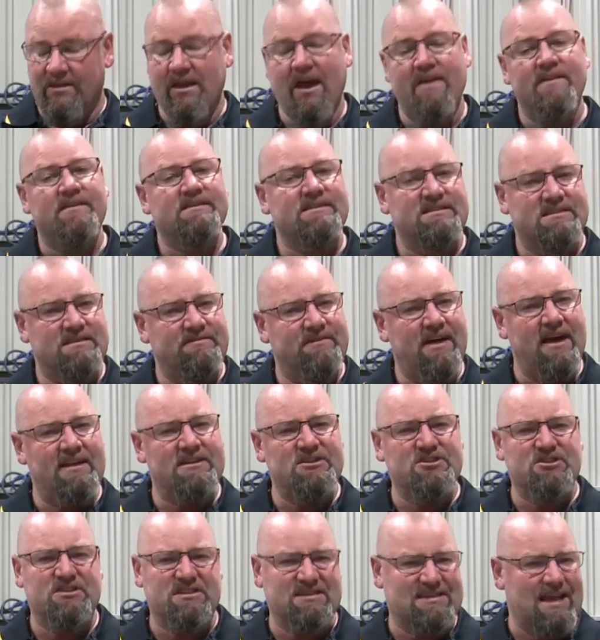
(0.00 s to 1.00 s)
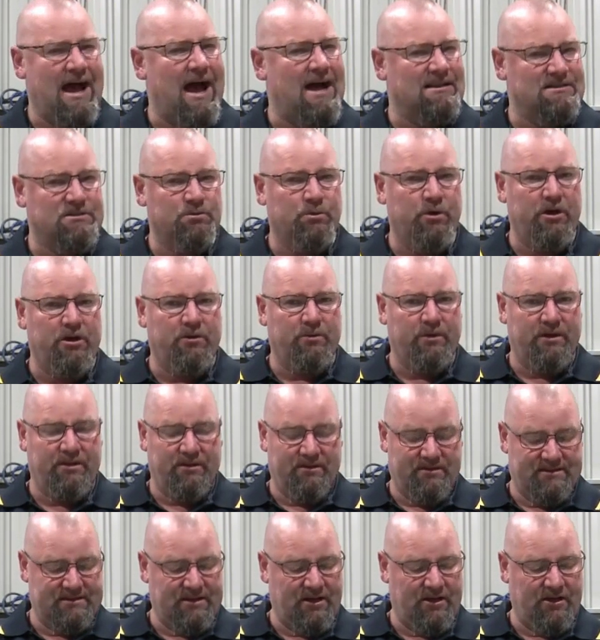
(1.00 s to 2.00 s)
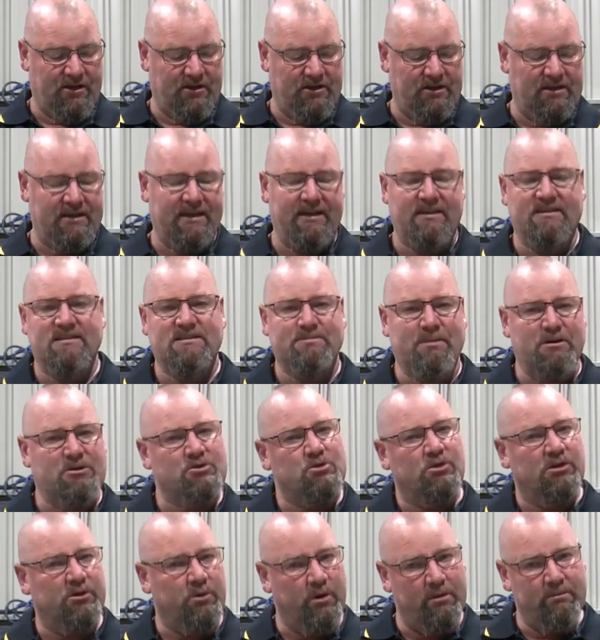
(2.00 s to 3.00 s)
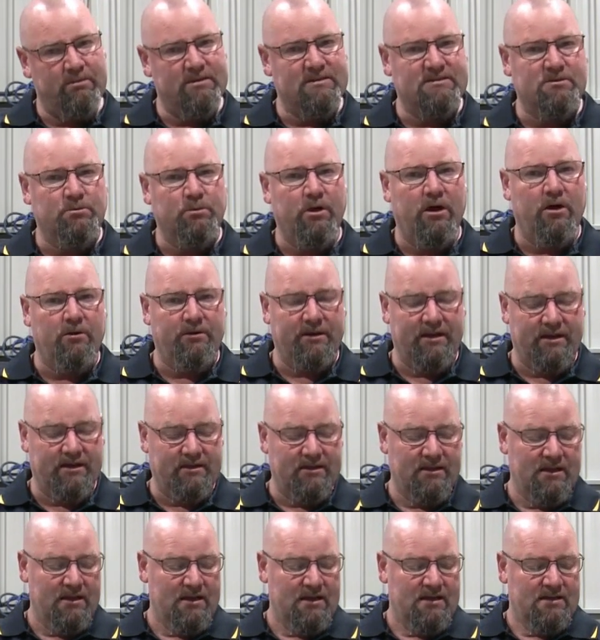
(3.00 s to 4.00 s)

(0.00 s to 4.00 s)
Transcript: other disadvantage is it's hard to work with, so you need special equipment to weld it,